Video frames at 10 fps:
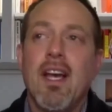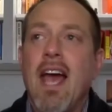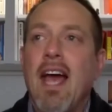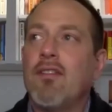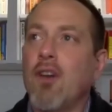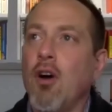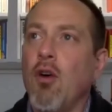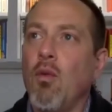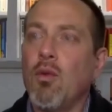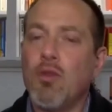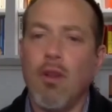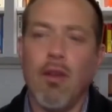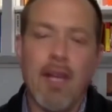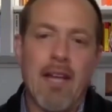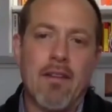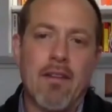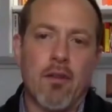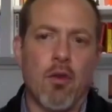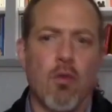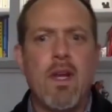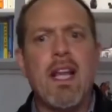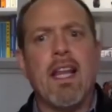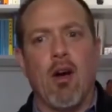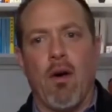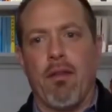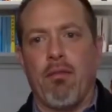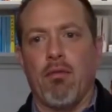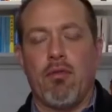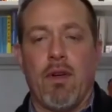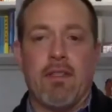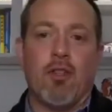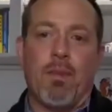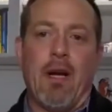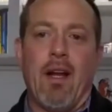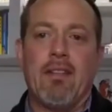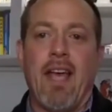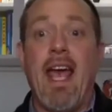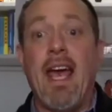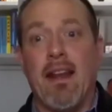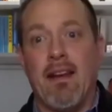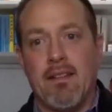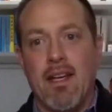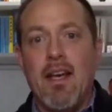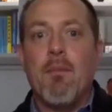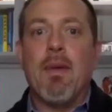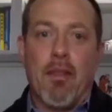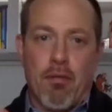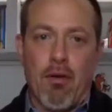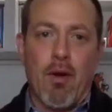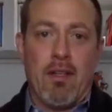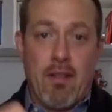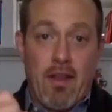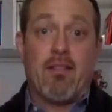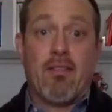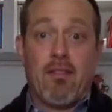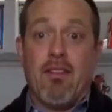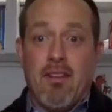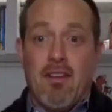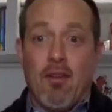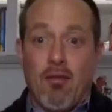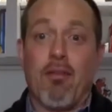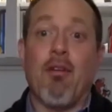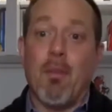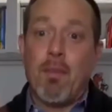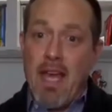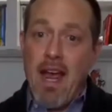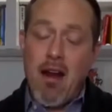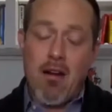And so we're sort of looking at these folks who are really going through transitional periods and being thrown into this, sort of thrown up in the air.